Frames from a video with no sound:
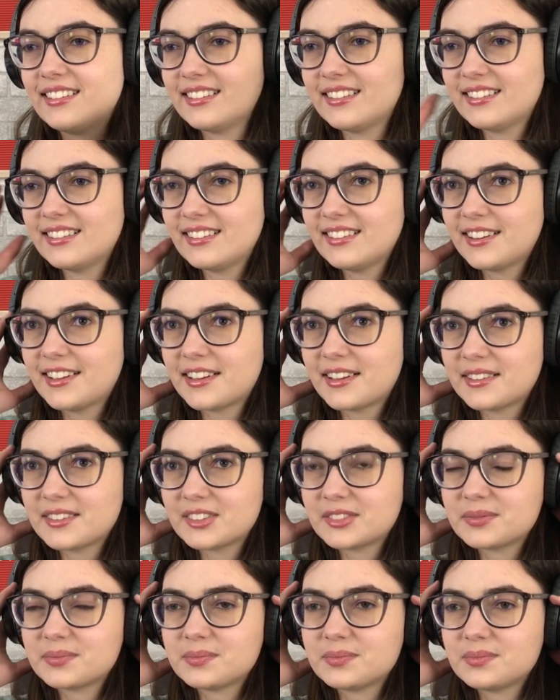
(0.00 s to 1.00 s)

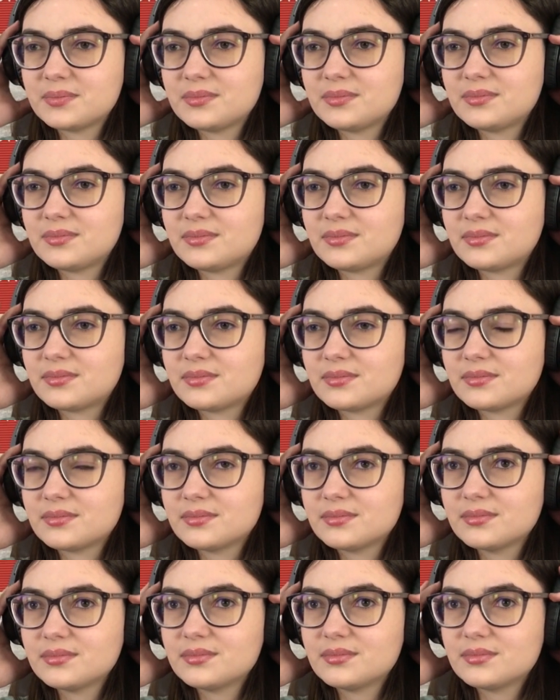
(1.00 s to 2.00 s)

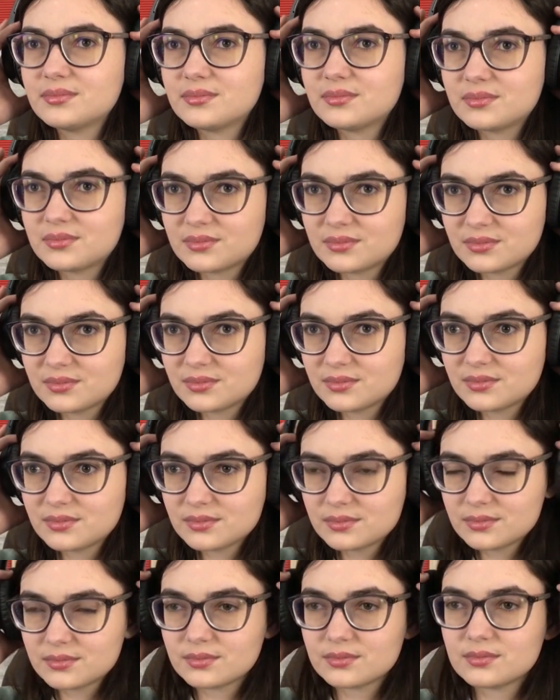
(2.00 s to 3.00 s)

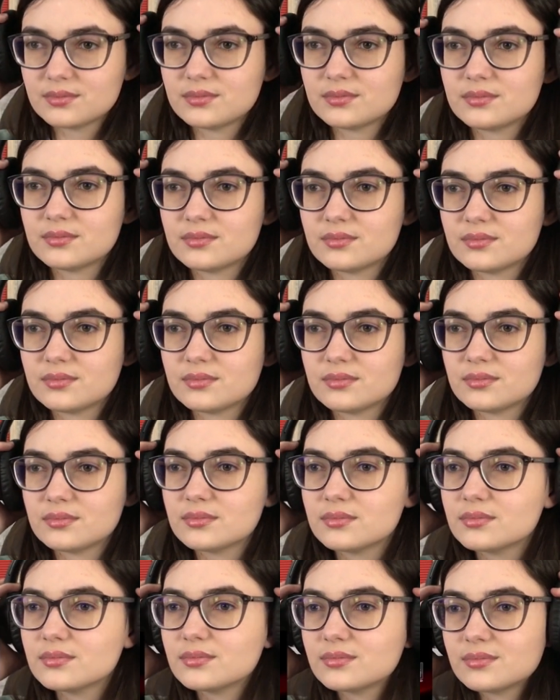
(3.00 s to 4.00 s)

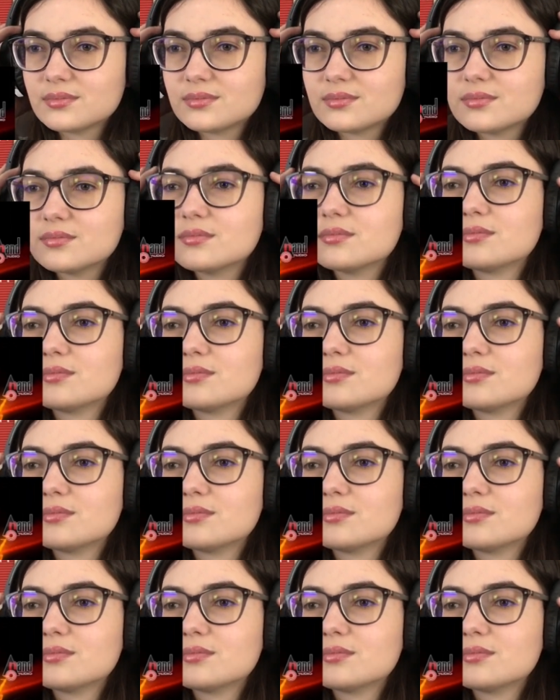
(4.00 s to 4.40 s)
(silence)